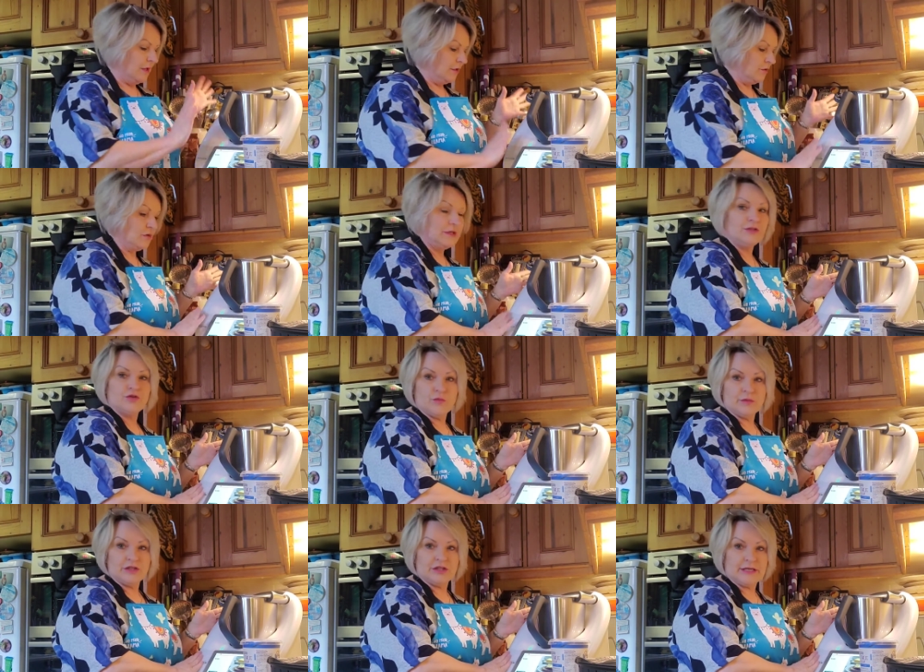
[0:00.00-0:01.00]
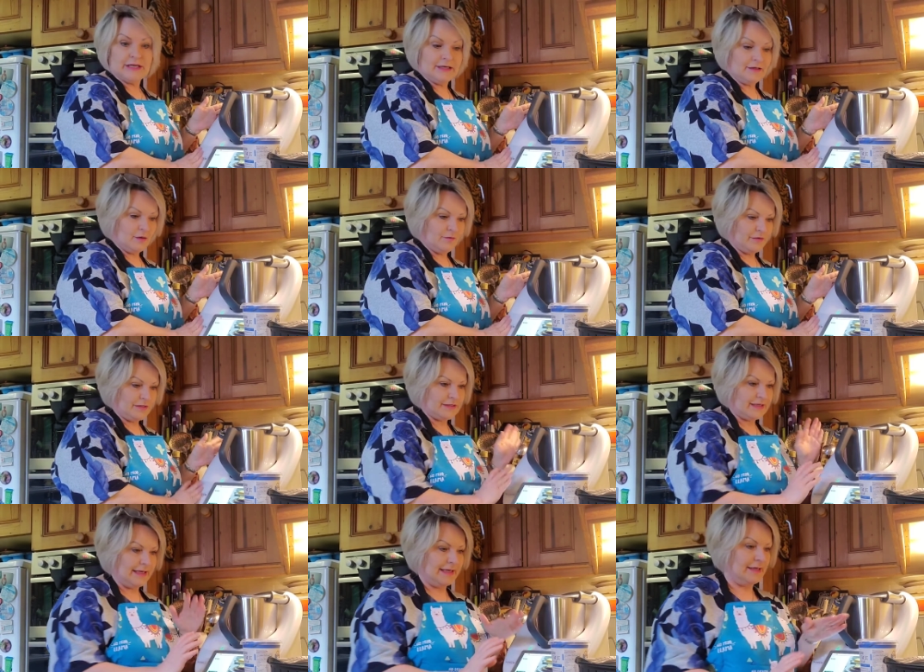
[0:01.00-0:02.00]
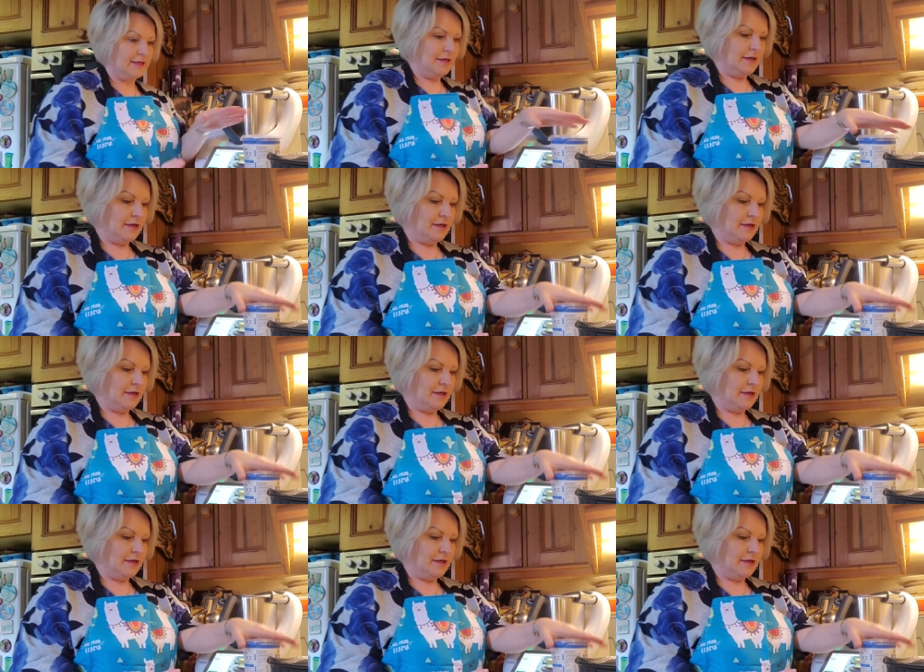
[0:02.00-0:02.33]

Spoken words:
You need your machine, obviously.